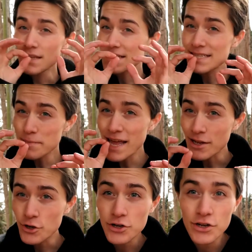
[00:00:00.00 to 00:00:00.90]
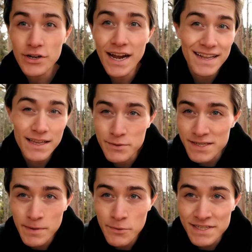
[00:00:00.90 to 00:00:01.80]
some of that good kind of thing, when
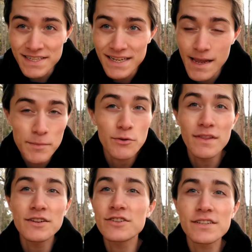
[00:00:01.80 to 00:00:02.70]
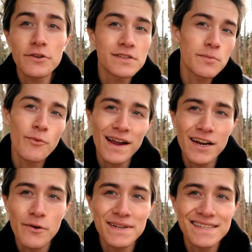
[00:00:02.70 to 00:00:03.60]
somebody wants to scam you, they just sell you some
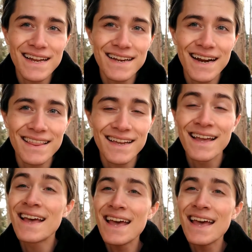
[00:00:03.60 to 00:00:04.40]
oregano instead kind of thing.